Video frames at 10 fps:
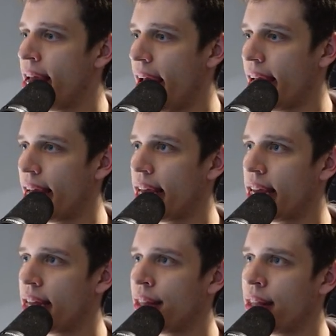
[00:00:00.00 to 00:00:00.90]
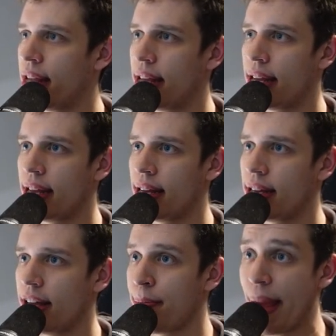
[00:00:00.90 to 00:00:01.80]
And
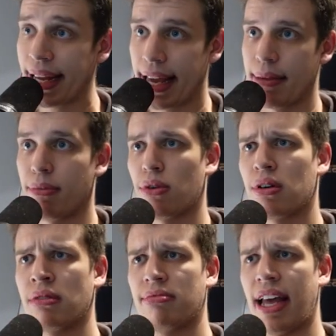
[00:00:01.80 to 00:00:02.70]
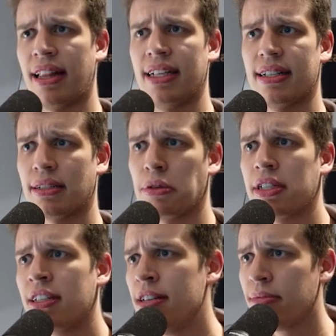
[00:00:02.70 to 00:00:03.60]
a mech game, or at least that's what it
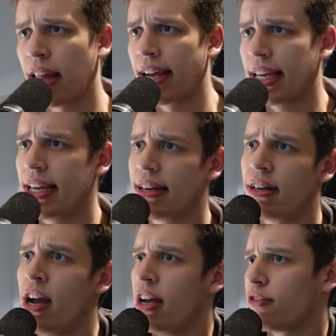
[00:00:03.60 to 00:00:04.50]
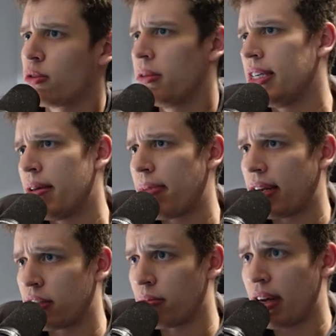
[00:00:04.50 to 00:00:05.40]
seemed like here from the
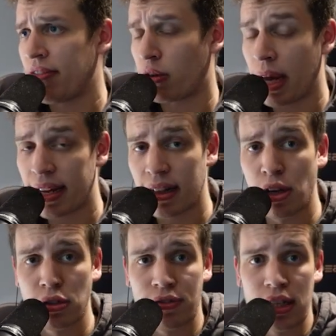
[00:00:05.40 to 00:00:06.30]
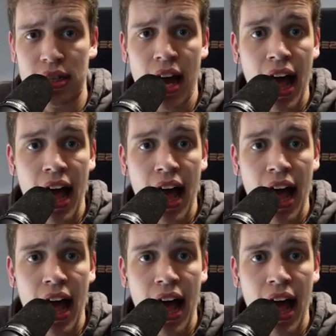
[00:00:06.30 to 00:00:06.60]
imbalance complaint form. And I get loads of these.